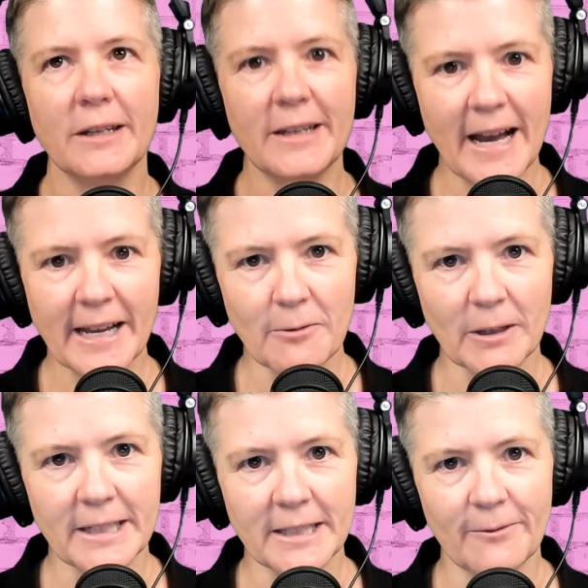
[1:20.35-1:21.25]
Nagy
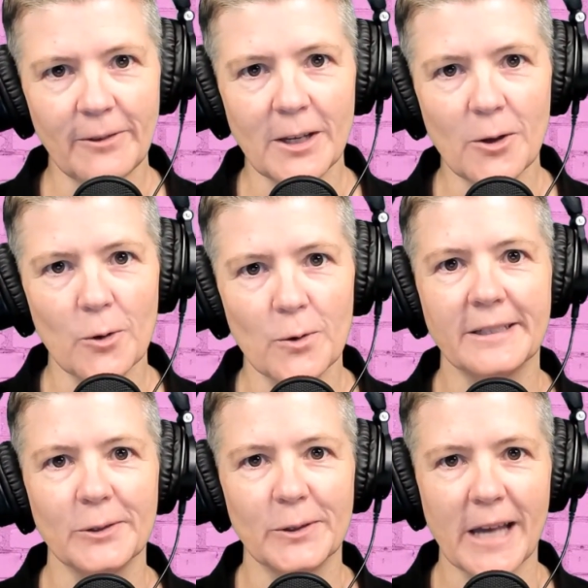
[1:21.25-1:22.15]
released a video
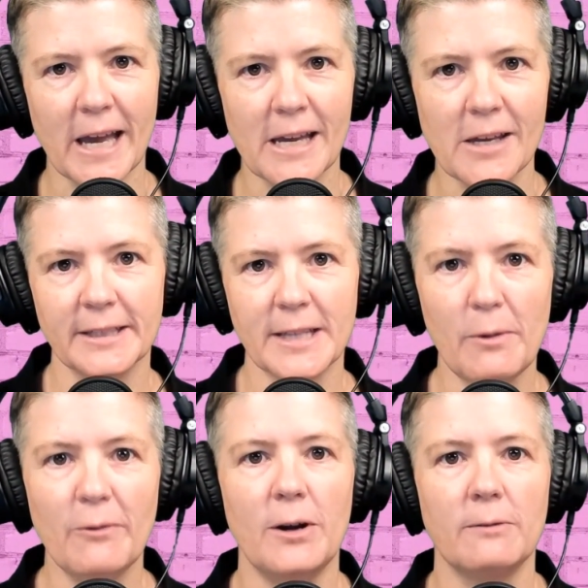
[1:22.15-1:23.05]
to say some
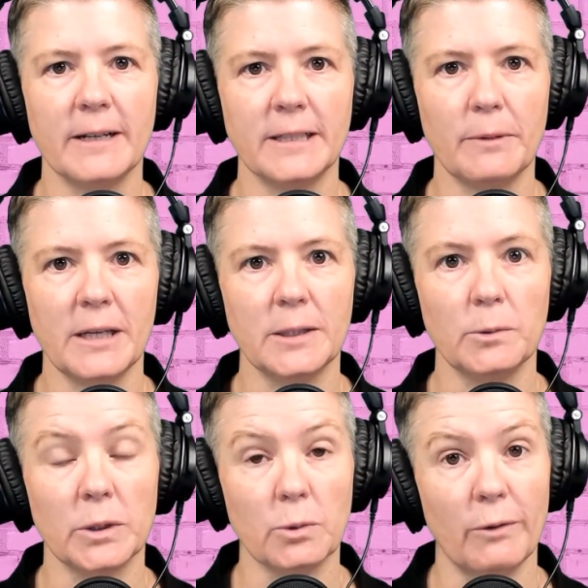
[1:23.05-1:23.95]
of her recipes,
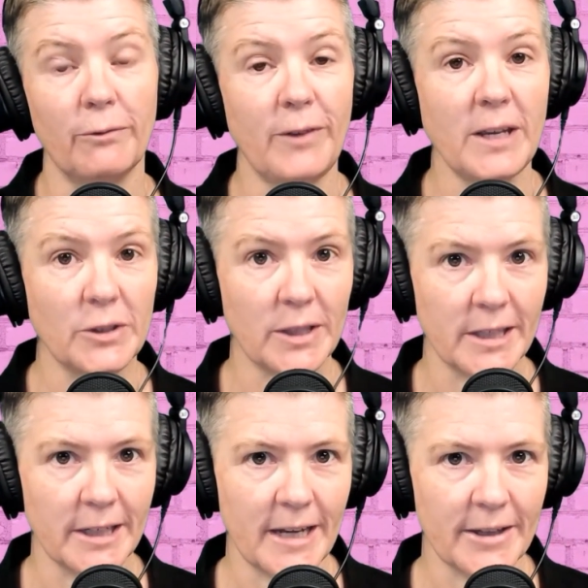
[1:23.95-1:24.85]
which were featured
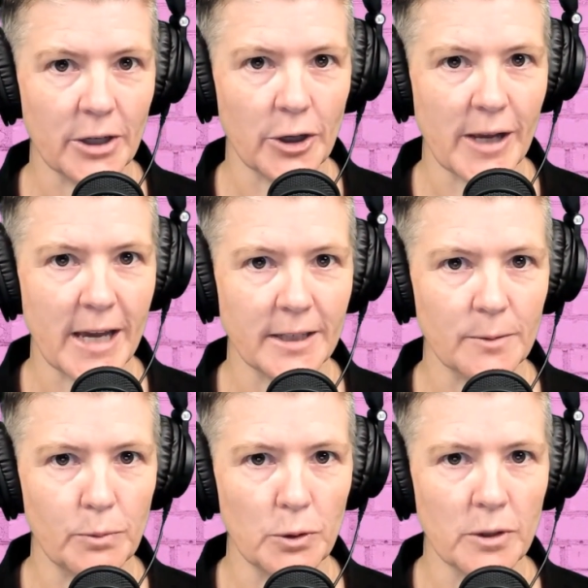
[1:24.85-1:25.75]
in another
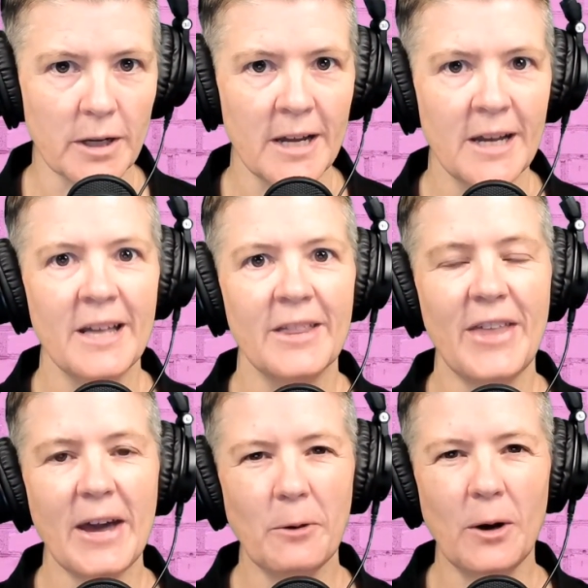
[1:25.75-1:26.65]
creator's book,
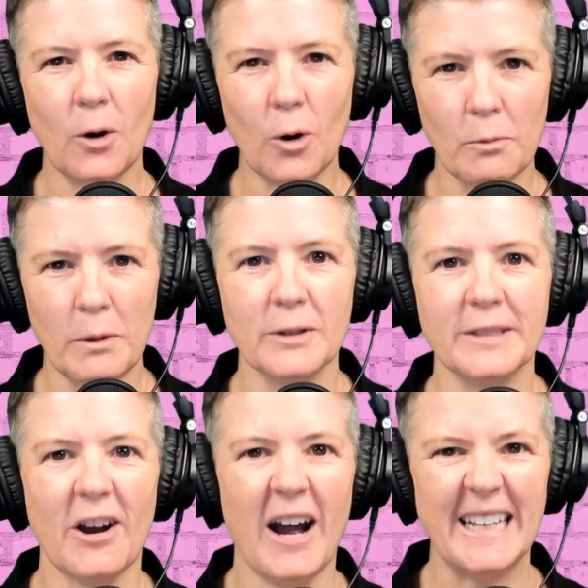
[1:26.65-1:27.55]
they were
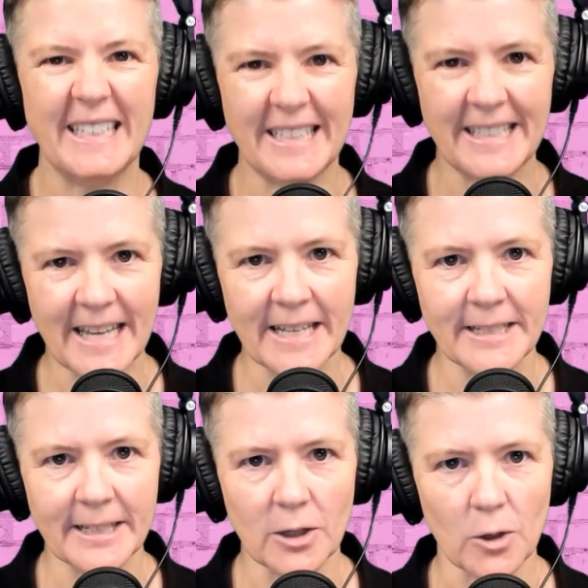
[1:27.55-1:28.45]
almost
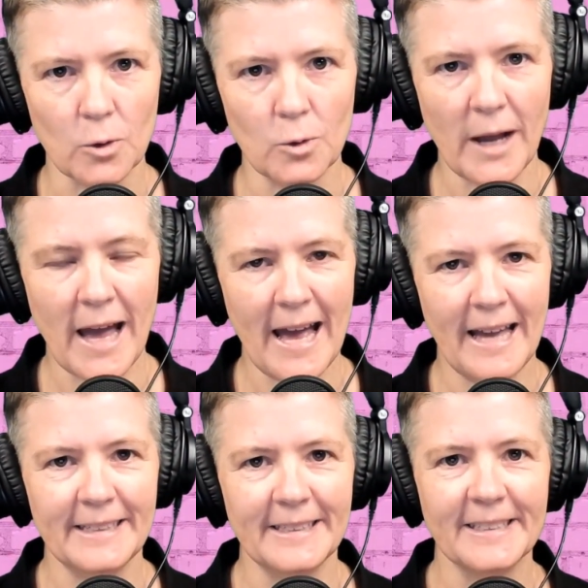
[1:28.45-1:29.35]
identical,
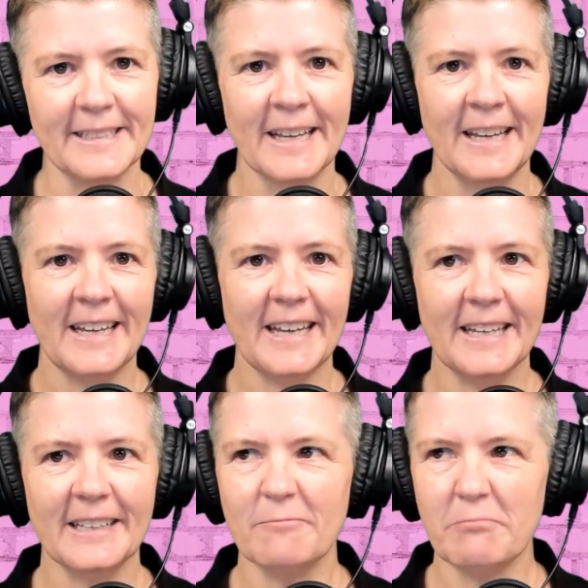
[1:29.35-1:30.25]
and
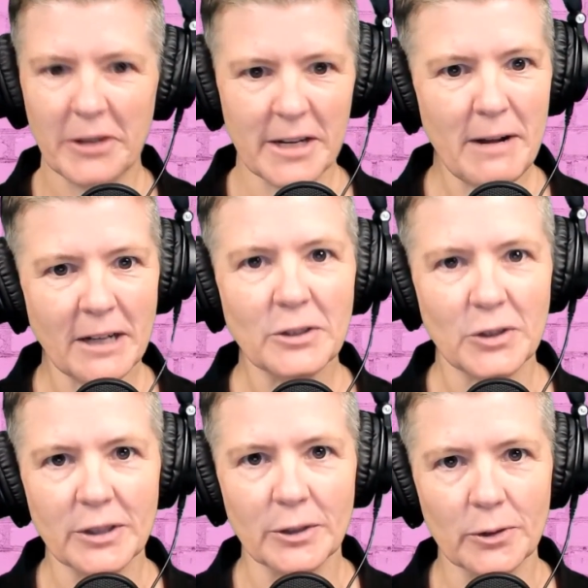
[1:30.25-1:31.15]
it pretty much
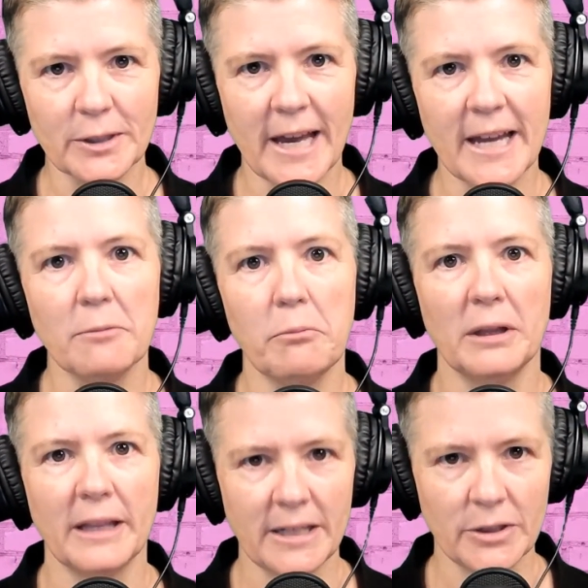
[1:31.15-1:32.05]
just looks like
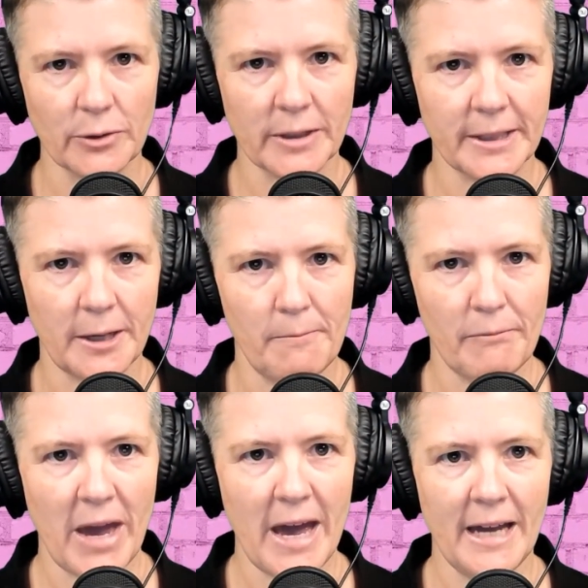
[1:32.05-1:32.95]

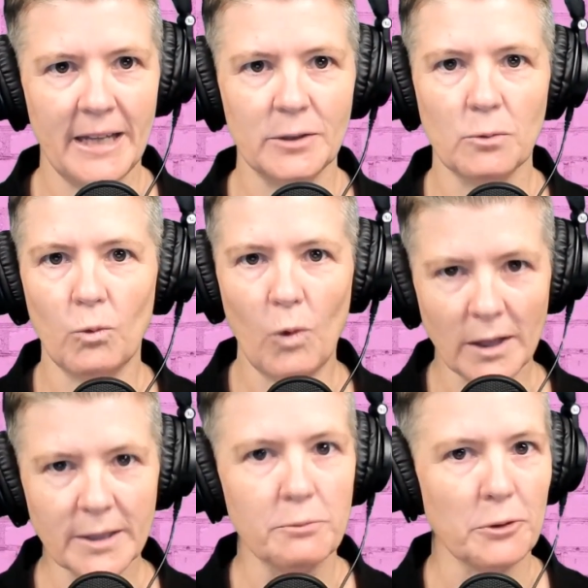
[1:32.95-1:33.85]
plagiarism. And
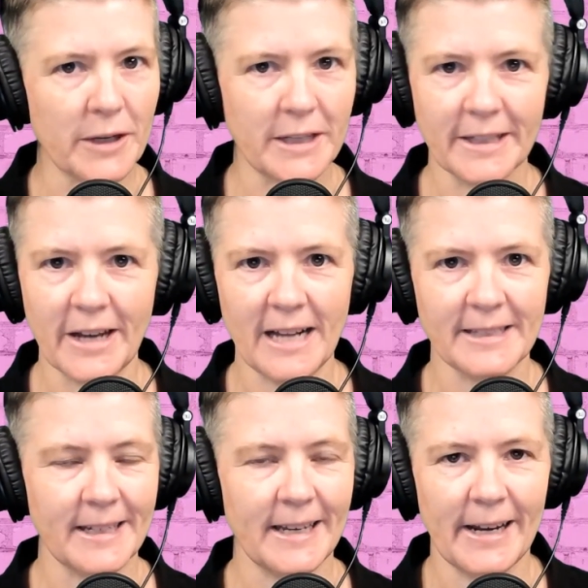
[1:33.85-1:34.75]
whilst Brookie
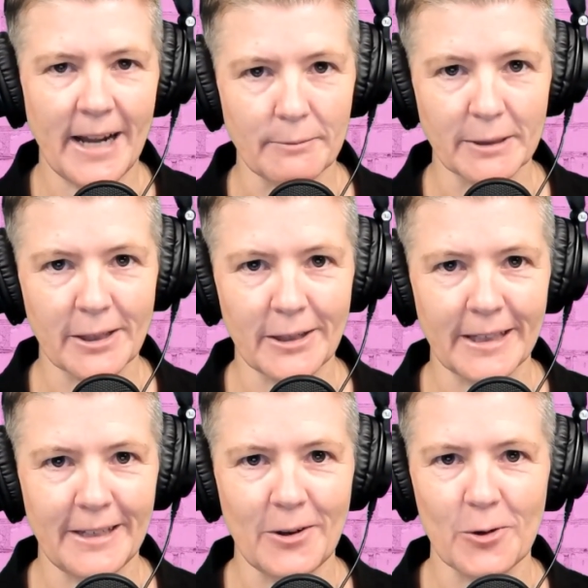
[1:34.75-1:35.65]
denies it, and I am
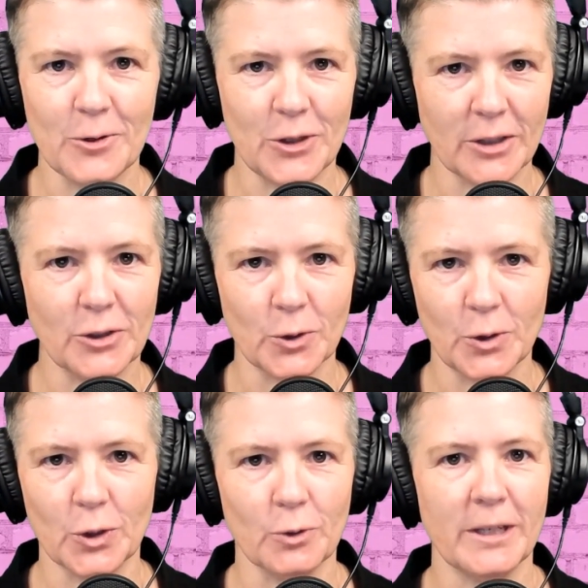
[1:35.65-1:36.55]
certainly no judge or
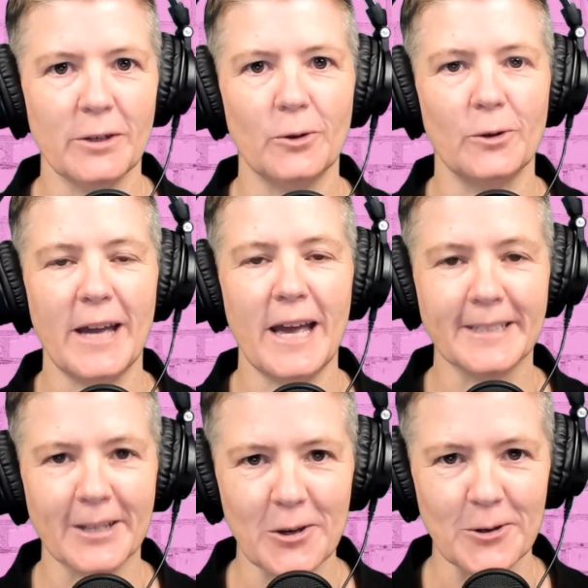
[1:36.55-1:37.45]
jury or
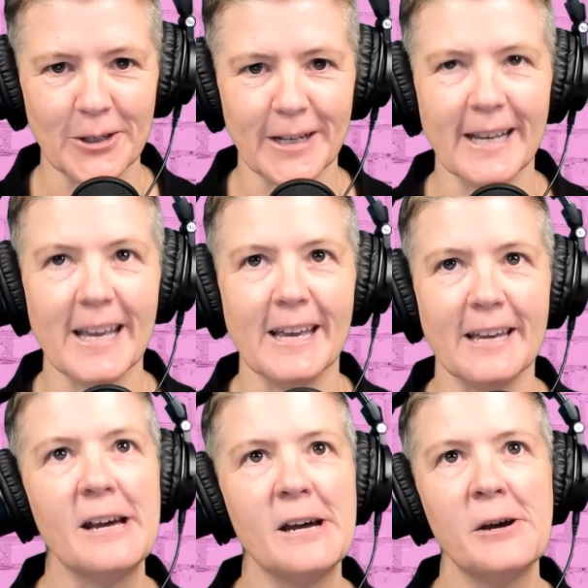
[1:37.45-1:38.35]
executioner
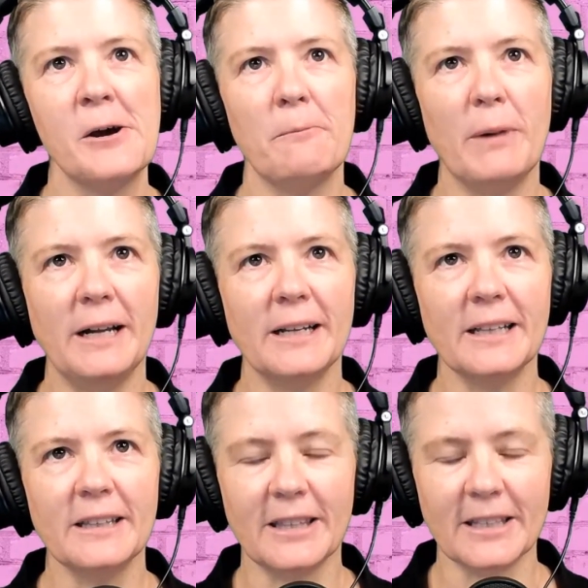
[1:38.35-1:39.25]
here, but
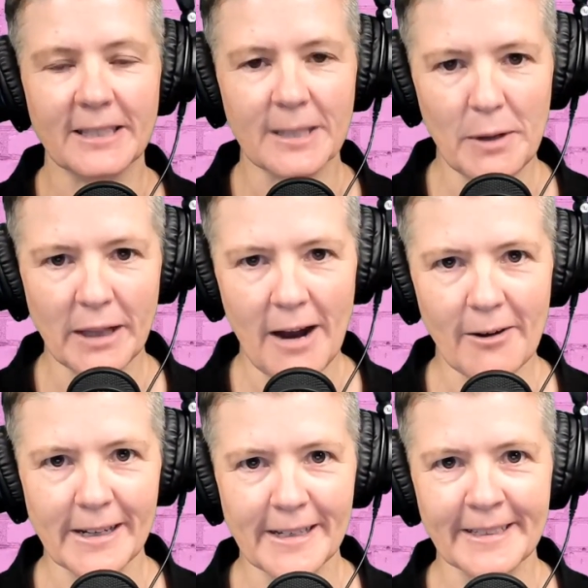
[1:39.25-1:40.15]
the
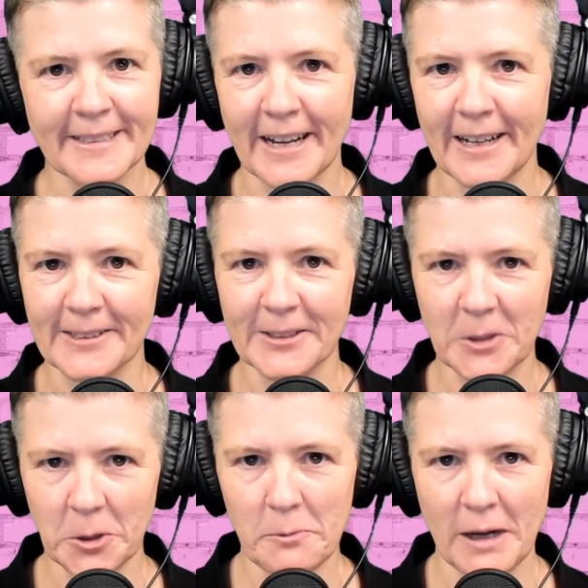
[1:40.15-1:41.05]
similarities are
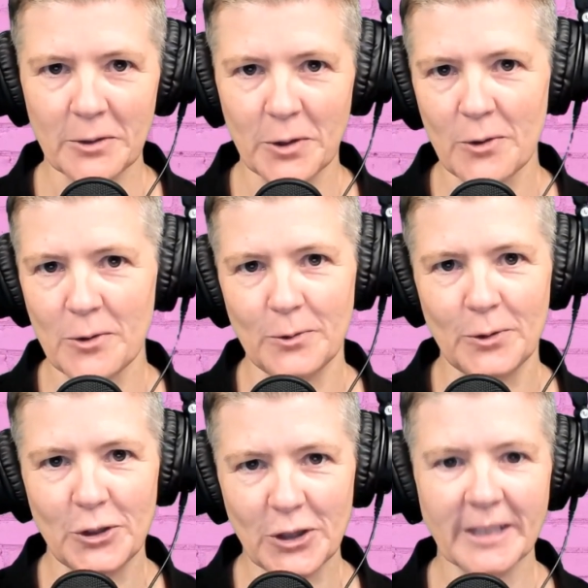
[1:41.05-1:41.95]
too much that you
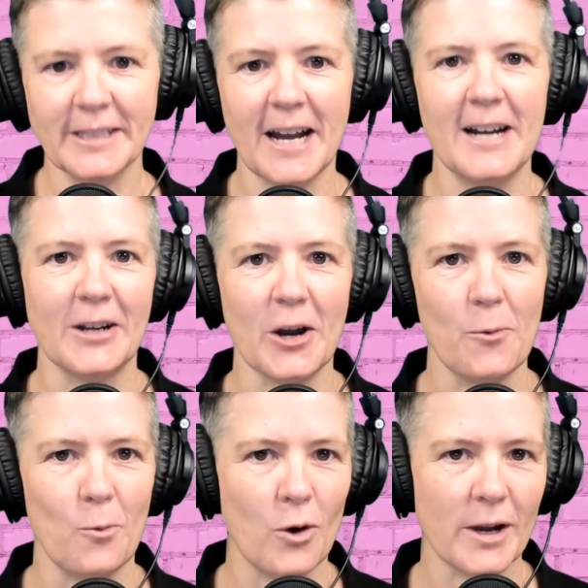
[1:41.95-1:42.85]
just can't go
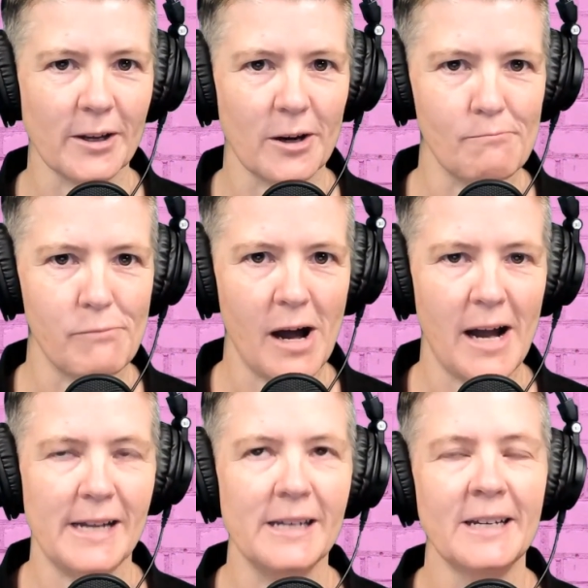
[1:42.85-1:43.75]
walking on
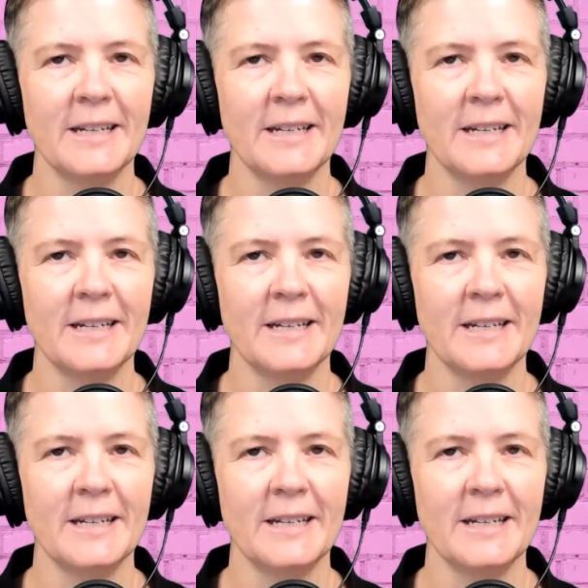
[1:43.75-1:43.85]
by.